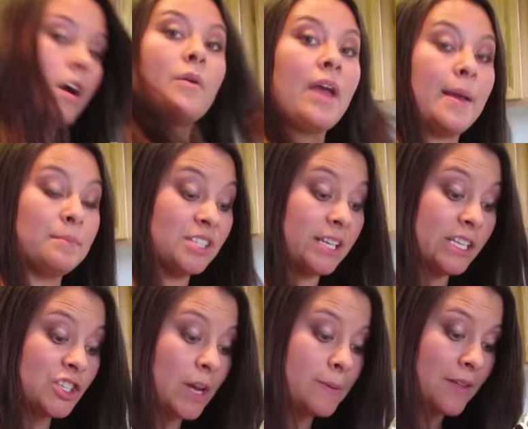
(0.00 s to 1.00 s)
Okay, I'm just gonna
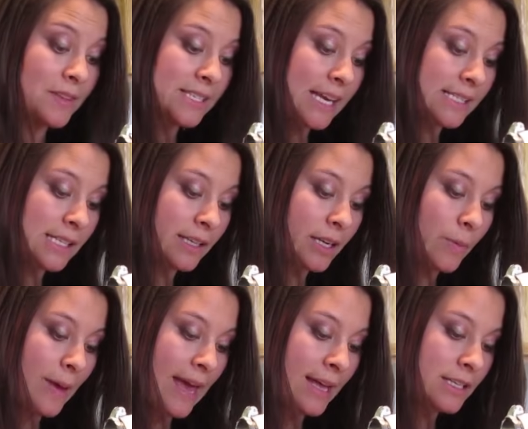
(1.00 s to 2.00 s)
scrape down the sides a little
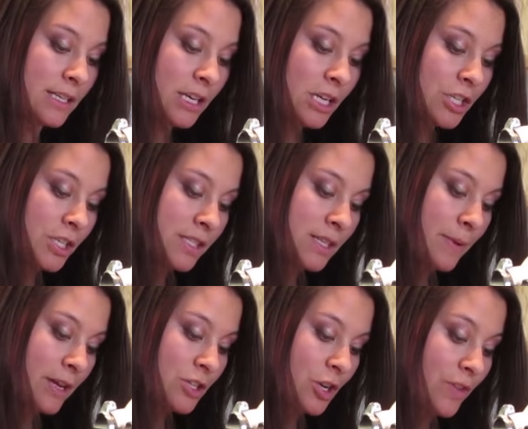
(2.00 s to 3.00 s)
bit just to
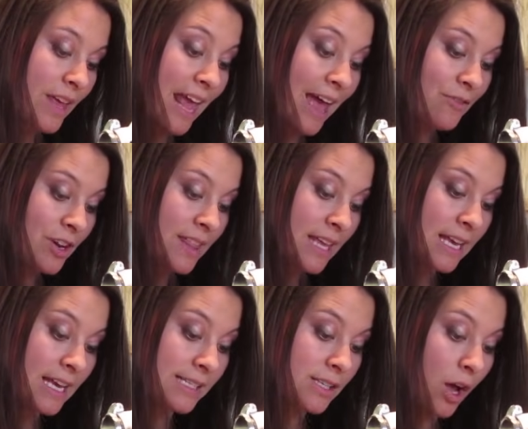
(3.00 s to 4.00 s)
make sure that
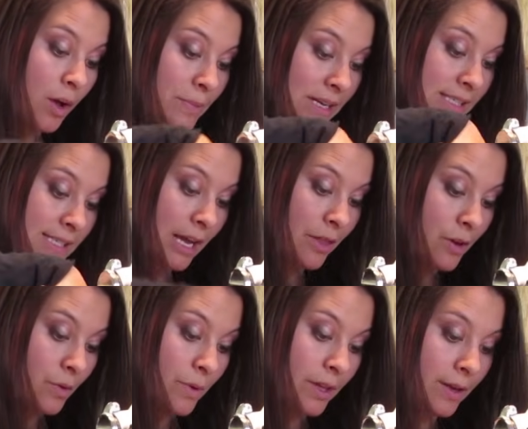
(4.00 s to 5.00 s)
everything gets all mixed together
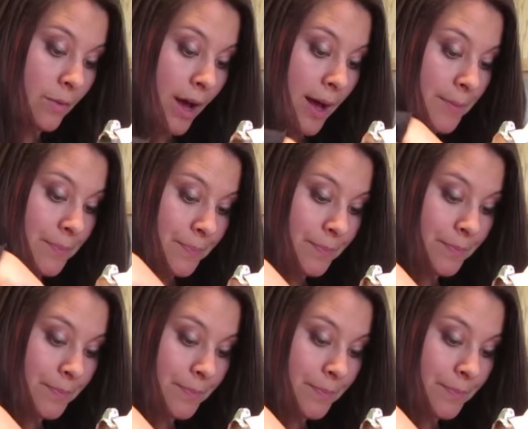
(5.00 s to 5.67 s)
really well.